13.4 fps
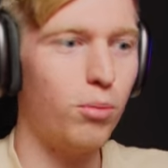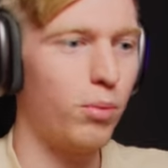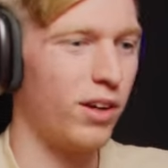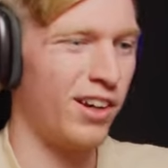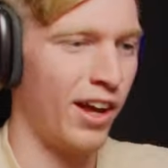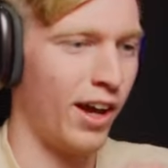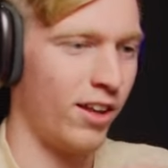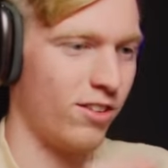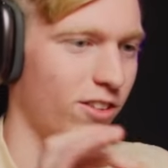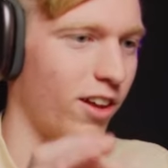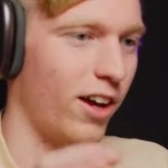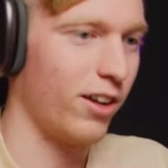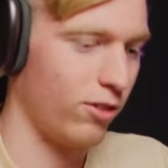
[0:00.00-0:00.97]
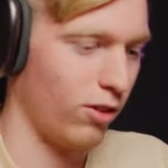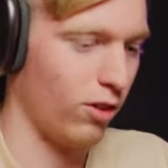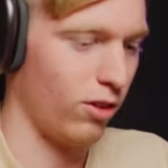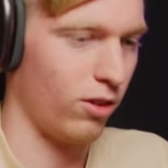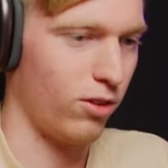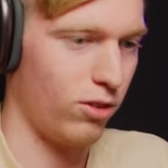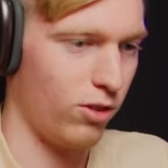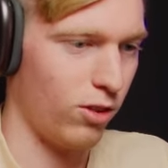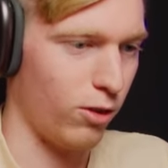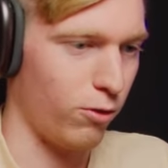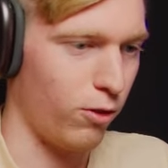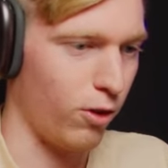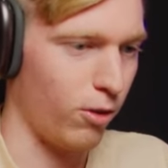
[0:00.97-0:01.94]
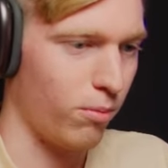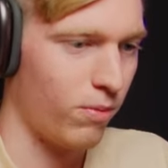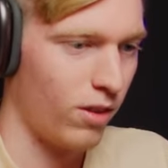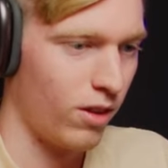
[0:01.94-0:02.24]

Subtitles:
but it adds a lot to the film.